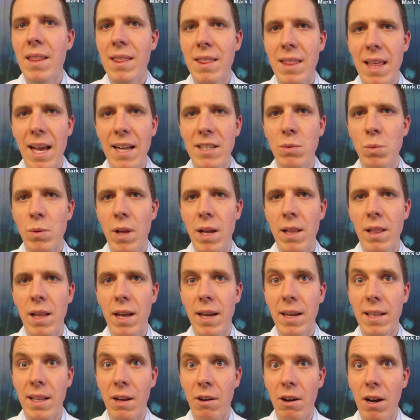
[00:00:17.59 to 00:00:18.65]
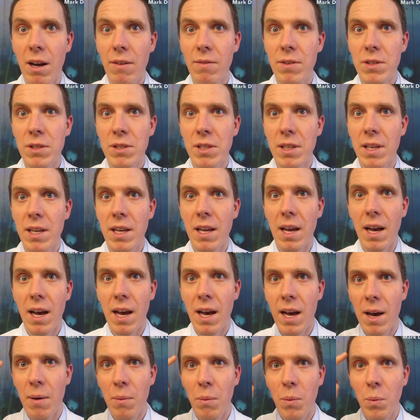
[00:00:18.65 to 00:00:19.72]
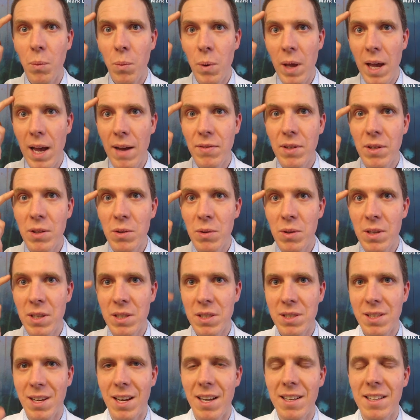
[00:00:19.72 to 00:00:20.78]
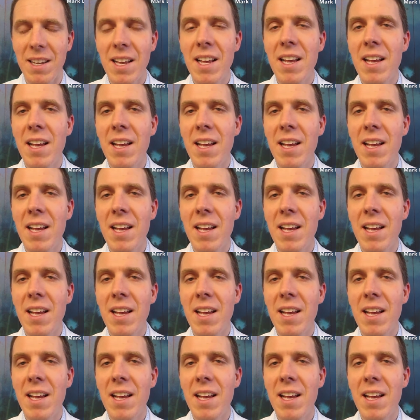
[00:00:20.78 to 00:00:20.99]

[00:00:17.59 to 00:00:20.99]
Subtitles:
That's what I like. Now obviously we have to do this side.